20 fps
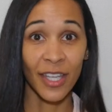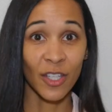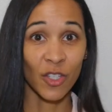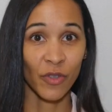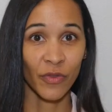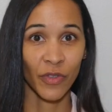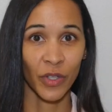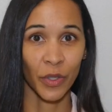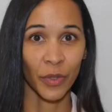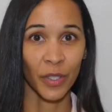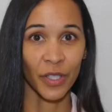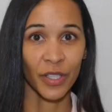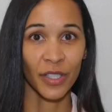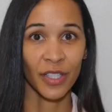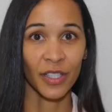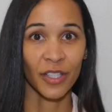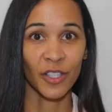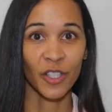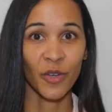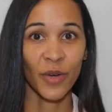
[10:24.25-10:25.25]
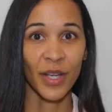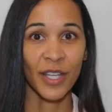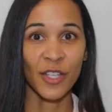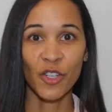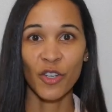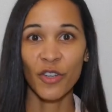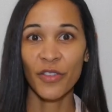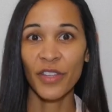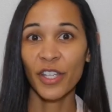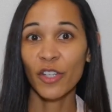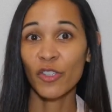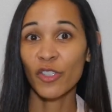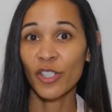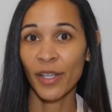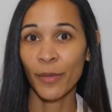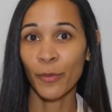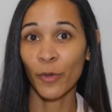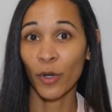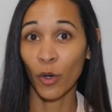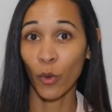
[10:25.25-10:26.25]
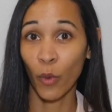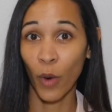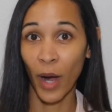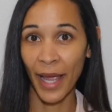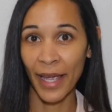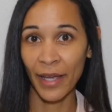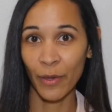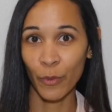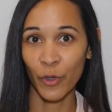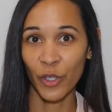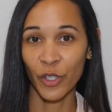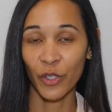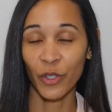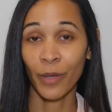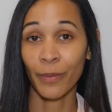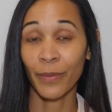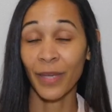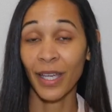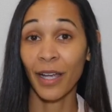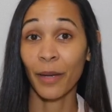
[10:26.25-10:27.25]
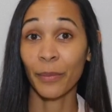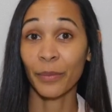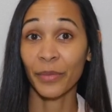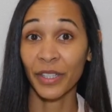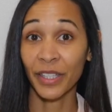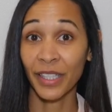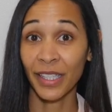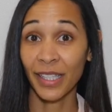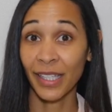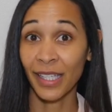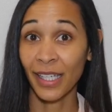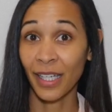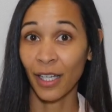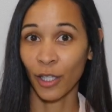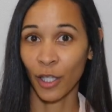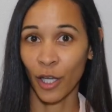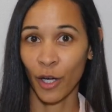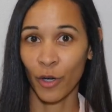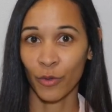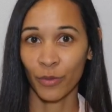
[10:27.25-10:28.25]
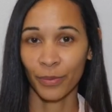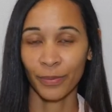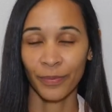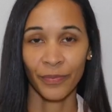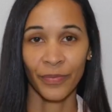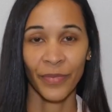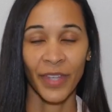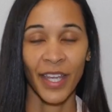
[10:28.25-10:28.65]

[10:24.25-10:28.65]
interviewers, so ensure that you're somewhere quiet where you can be completely alone.